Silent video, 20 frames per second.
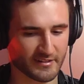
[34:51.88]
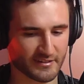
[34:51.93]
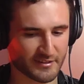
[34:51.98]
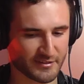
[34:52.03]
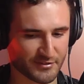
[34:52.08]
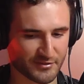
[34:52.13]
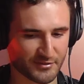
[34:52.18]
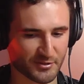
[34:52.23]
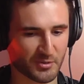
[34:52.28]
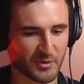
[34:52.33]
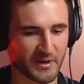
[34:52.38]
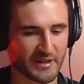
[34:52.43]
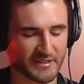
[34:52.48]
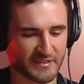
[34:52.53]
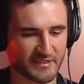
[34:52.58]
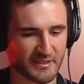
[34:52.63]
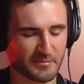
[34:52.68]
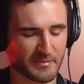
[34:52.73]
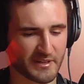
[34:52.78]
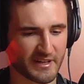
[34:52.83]
this is
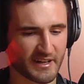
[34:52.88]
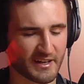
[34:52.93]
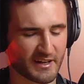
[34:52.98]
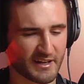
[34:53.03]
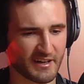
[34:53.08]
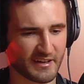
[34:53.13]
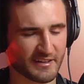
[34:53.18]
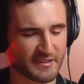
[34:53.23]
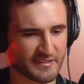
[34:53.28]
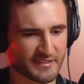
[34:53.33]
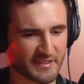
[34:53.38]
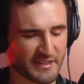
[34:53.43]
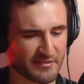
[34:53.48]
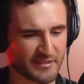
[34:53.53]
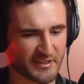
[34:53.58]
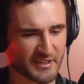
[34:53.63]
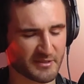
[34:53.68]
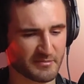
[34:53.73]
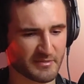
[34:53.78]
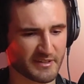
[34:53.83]
always going to be hard. It's
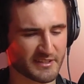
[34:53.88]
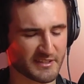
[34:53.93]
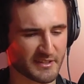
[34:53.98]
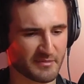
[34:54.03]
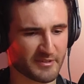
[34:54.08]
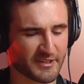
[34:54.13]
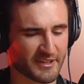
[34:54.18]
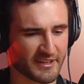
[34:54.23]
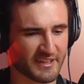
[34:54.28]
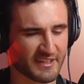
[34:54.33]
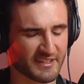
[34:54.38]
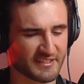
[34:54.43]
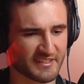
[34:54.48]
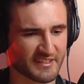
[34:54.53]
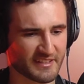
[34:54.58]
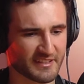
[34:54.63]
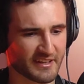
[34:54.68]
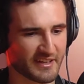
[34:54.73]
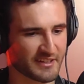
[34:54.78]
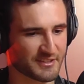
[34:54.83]
never going to be something
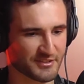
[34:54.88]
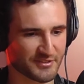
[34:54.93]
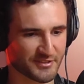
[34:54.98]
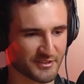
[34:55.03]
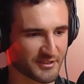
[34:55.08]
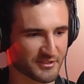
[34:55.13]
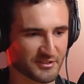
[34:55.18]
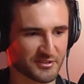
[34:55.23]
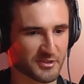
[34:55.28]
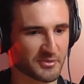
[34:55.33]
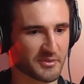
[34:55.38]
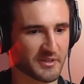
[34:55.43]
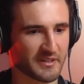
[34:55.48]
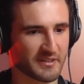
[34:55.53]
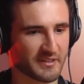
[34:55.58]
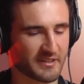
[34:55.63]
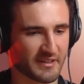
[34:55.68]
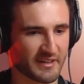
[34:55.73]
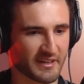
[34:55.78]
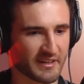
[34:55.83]
easy. I just got to do it.
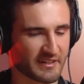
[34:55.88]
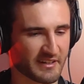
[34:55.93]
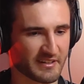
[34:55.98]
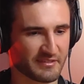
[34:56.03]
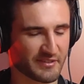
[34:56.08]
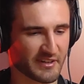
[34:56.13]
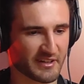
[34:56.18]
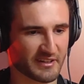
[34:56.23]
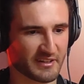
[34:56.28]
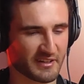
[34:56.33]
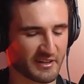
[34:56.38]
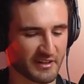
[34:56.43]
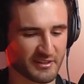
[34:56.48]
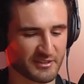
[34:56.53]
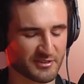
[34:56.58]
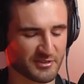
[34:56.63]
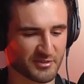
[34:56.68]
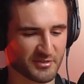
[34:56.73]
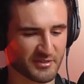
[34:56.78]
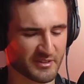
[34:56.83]
I got to
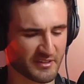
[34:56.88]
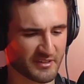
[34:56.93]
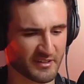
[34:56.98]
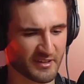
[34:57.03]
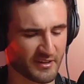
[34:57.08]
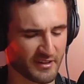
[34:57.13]
do it